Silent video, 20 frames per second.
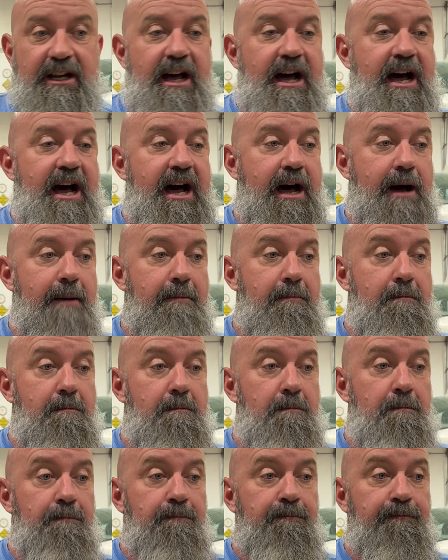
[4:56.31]

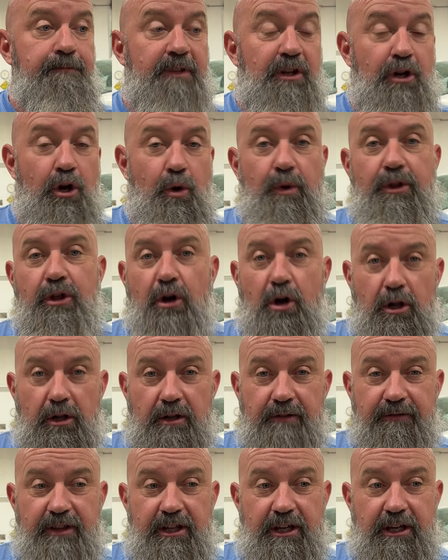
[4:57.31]
With
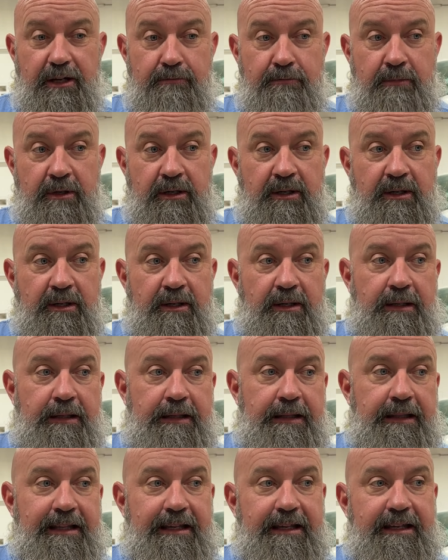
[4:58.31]
all of
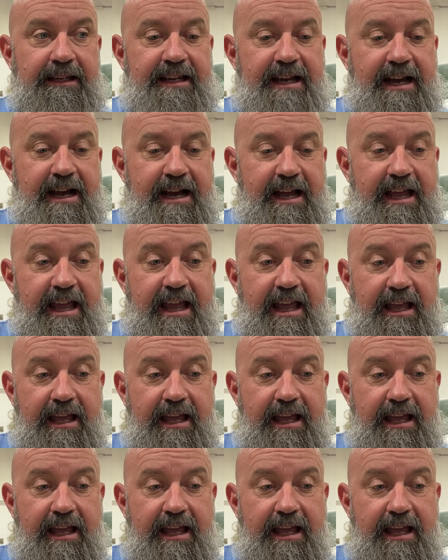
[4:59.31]
the